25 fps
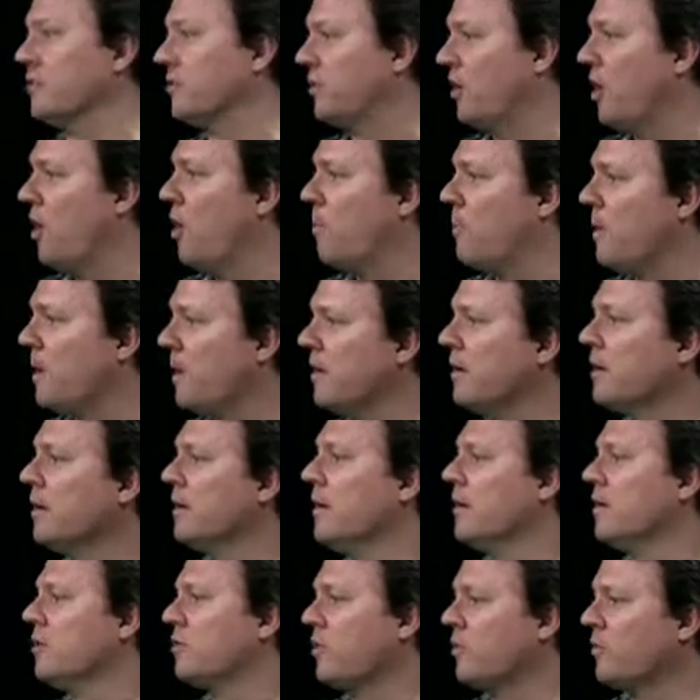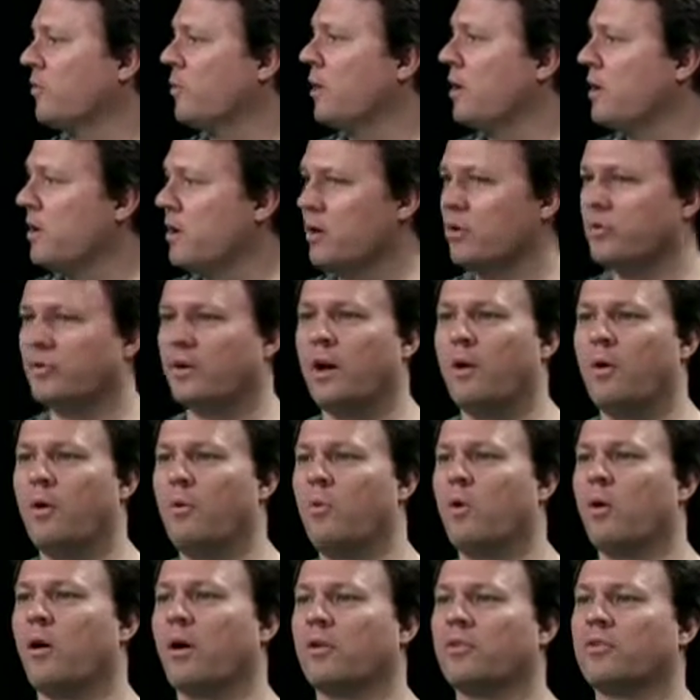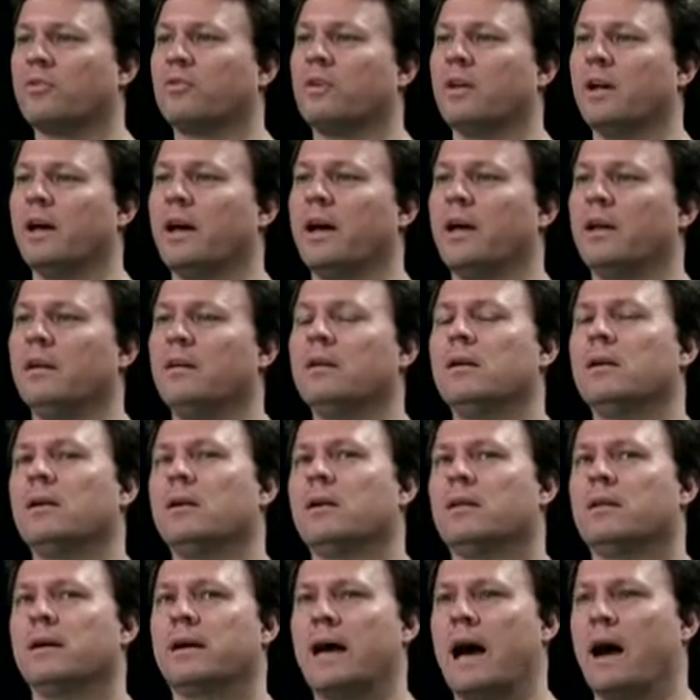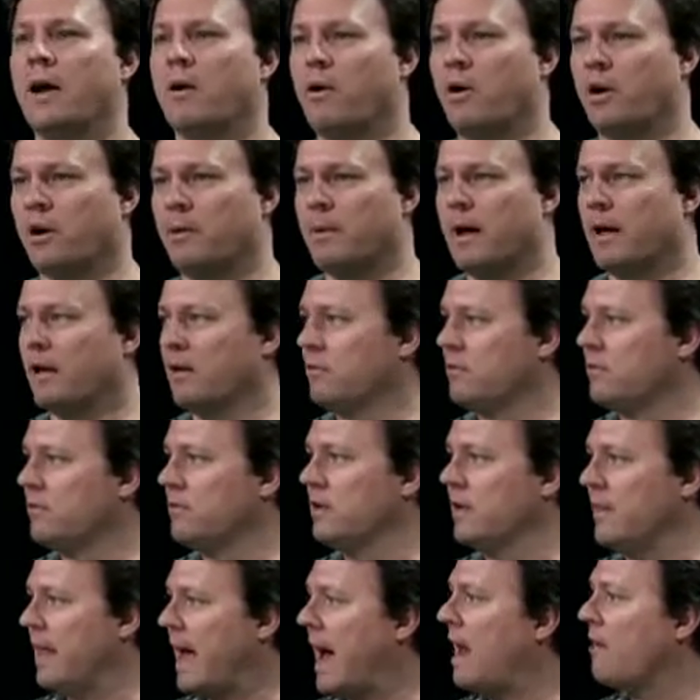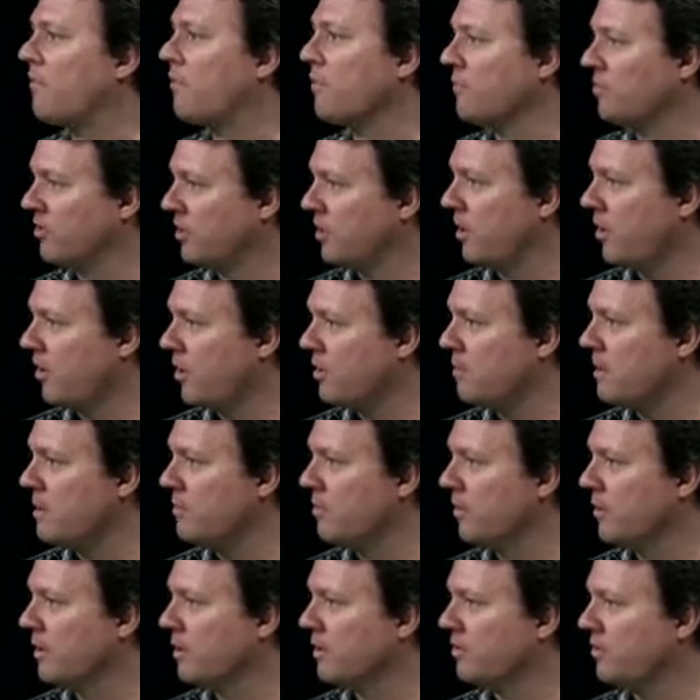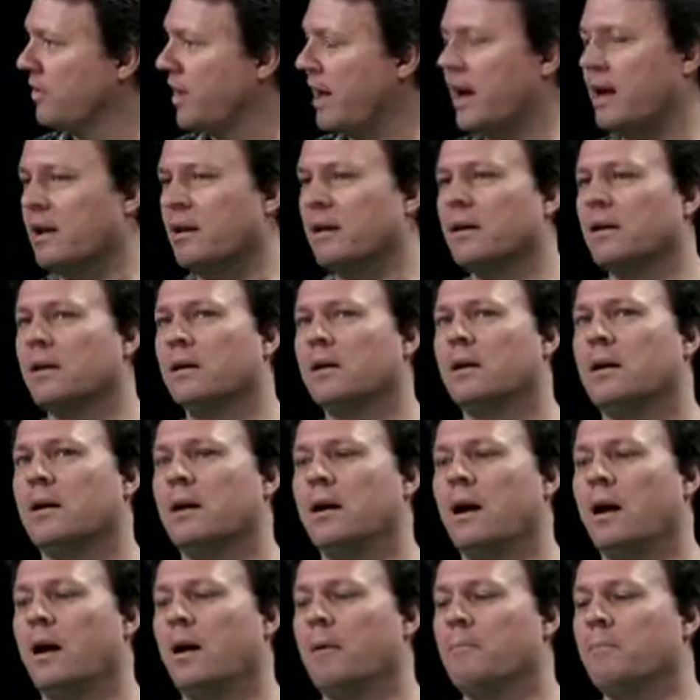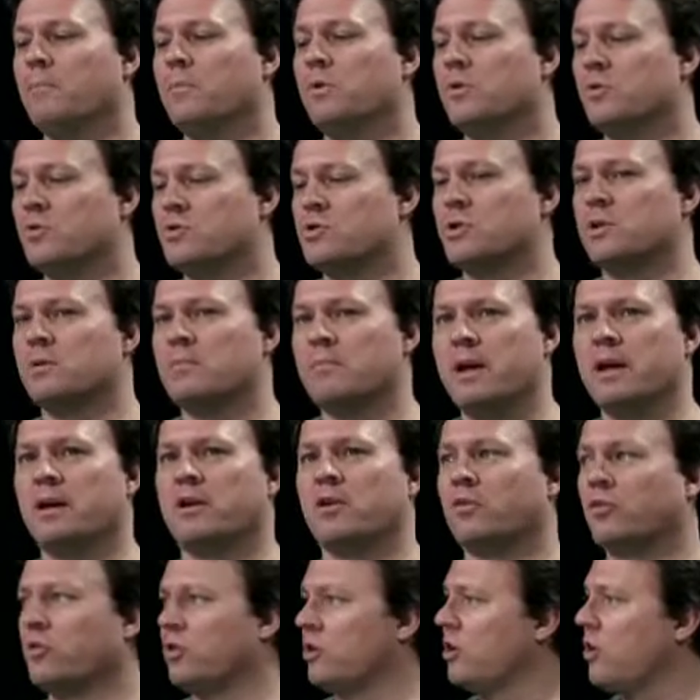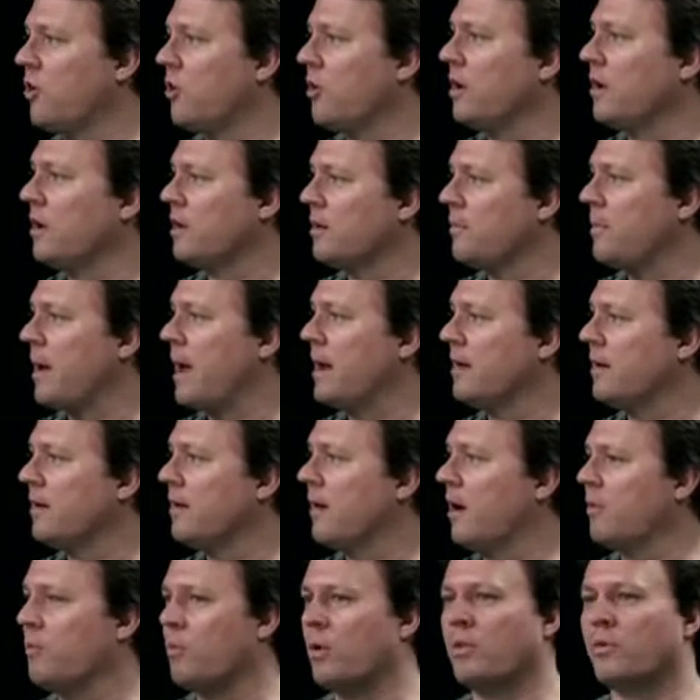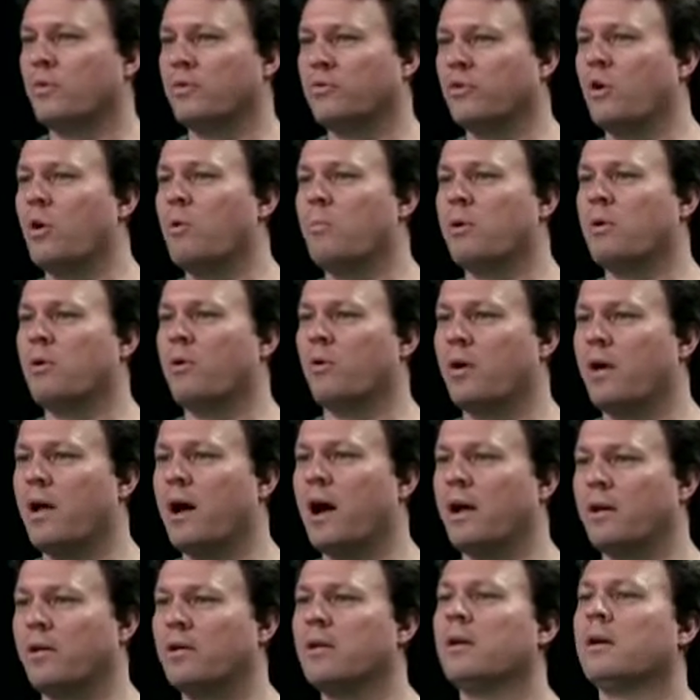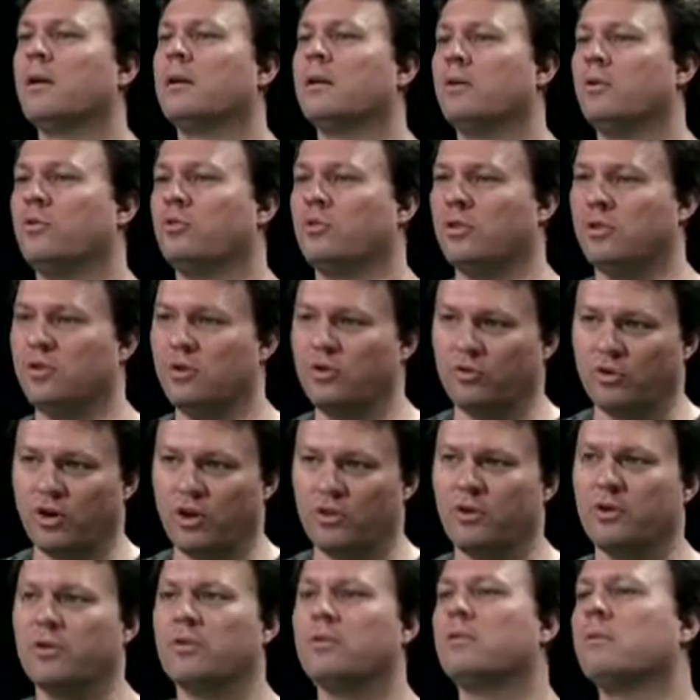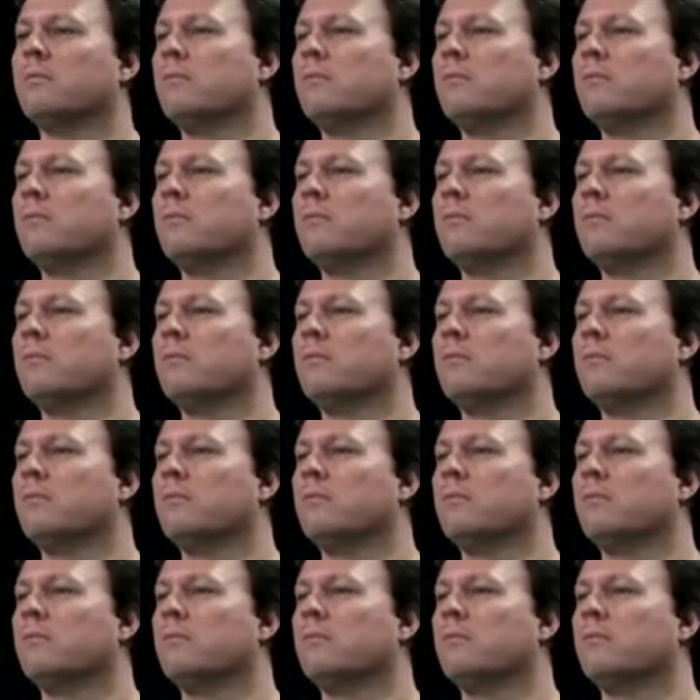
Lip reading: it's open, so everyone knows how it works. And the counter argument to that from security people is that you shouldn't make your security dependent on whether it's open or not. You should use other